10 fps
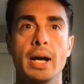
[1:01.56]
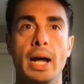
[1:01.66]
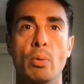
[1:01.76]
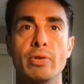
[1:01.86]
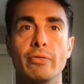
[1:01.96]

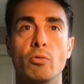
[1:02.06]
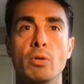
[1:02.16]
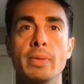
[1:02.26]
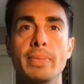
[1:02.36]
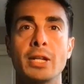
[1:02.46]
I would
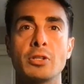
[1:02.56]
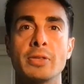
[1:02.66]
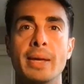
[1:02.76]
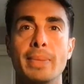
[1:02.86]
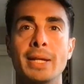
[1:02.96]
inform the
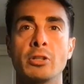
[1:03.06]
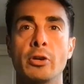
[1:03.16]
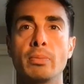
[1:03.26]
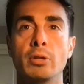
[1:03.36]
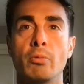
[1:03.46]
patient that based on
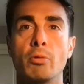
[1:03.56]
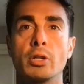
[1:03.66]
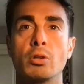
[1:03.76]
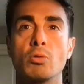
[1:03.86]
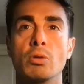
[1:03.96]
her blood
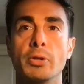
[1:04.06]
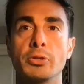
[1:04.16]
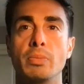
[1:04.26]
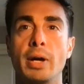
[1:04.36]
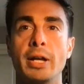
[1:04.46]
work or
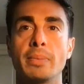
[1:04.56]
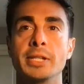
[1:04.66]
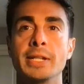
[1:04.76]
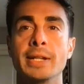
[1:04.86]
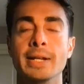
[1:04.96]
muscle
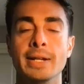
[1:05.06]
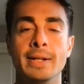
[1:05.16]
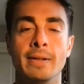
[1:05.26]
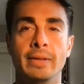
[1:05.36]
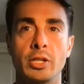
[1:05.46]
biopsy,
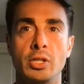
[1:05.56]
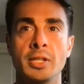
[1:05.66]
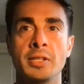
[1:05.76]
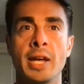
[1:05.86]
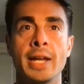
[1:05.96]
that she
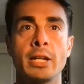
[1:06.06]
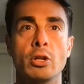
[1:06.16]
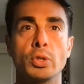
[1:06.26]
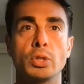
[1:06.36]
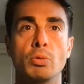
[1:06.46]
is
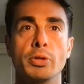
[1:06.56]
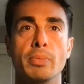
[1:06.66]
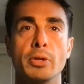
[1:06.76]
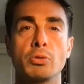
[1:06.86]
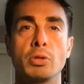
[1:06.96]
diagnosed with a
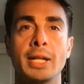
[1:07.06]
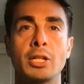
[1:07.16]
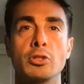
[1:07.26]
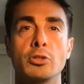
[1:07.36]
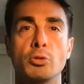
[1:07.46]
muscle
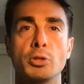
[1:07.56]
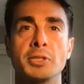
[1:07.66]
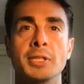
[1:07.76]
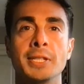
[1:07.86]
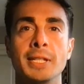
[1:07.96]
glycogen storage
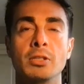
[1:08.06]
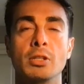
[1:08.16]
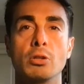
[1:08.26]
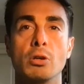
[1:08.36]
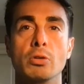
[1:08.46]
disease
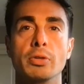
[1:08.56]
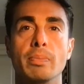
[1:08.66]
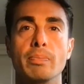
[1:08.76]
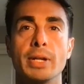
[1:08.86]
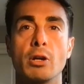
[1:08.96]
called
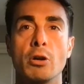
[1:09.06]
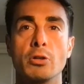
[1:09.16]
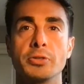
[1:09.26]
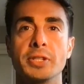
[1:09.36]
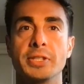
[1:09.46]

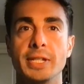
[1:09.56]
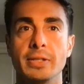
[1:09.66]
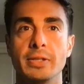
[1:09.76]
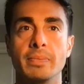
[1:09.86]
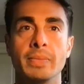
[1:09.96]
McArdle's
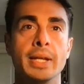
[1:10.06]
disease.